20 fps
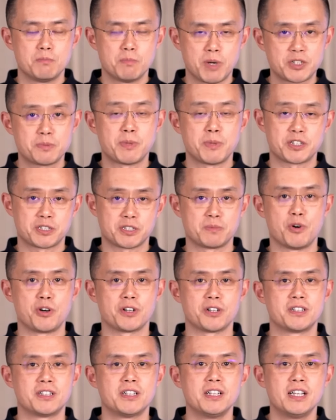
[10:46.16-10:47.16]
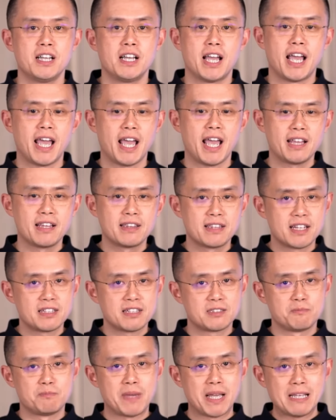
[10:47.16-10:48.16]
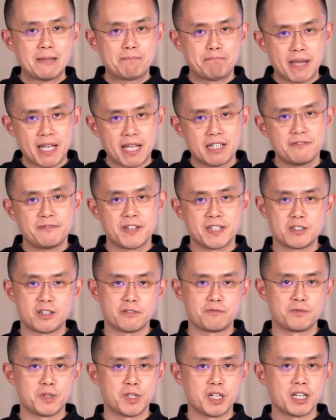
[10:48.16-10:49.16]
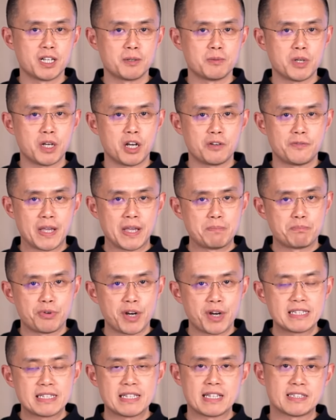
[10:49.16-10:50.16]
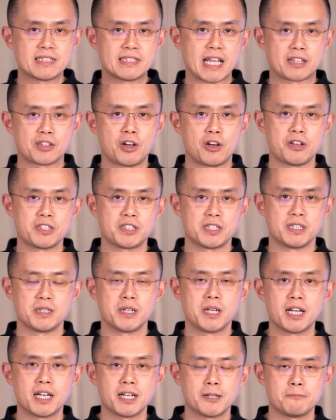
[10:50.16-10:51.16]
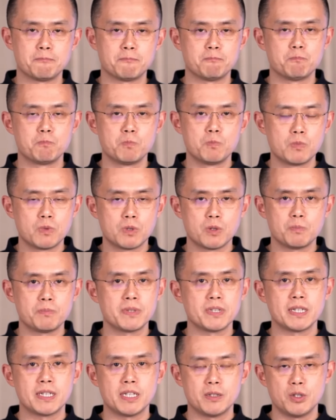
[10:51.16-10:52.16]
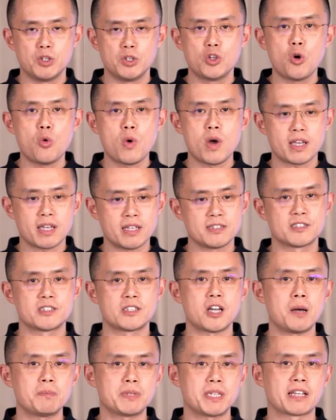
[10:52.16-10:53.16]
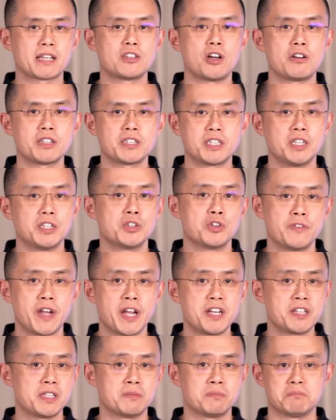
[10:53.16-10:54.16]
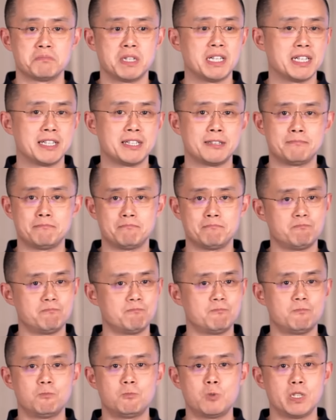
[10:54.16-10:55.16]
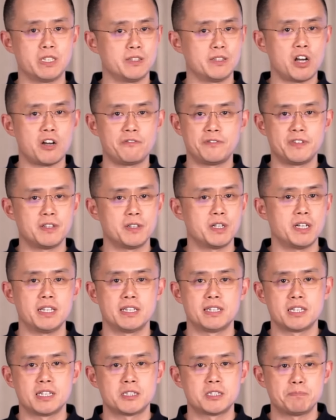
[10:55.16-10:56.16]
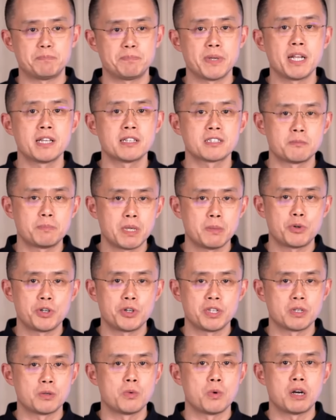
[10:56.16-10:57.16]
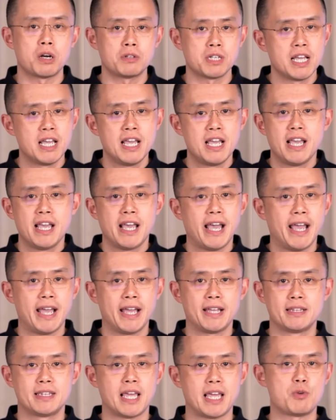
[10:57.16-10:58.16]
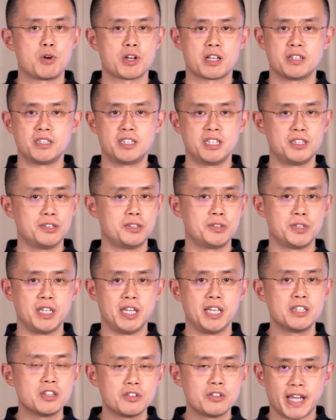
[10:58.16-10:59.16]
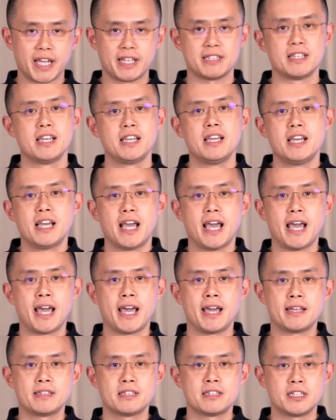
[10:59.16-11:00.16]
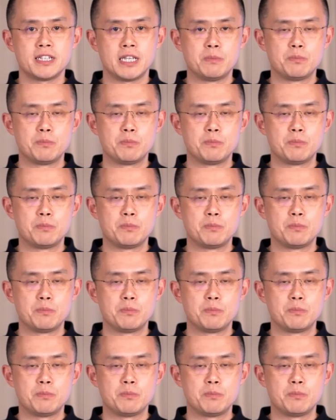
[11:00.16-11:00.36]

much much smaller. And there's many benefits of uh, of embracing this technology. Um, no one can stop technology innovation. Um, we, of, uh, there's billions of people in the world, and they will continue to innovate. And uh,